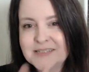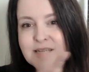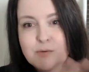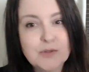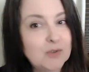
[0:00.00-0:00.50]

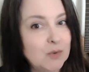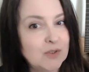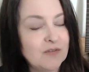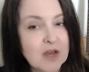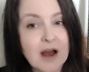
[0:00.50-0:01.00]
stick with the
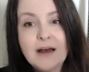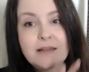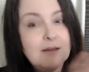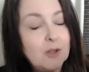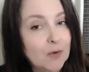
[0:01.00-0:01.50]
tools you've
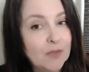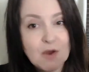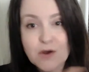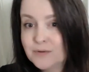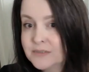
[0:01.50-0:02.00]
got, learn
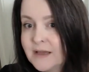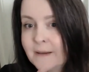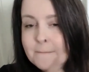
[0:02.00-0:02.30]
those.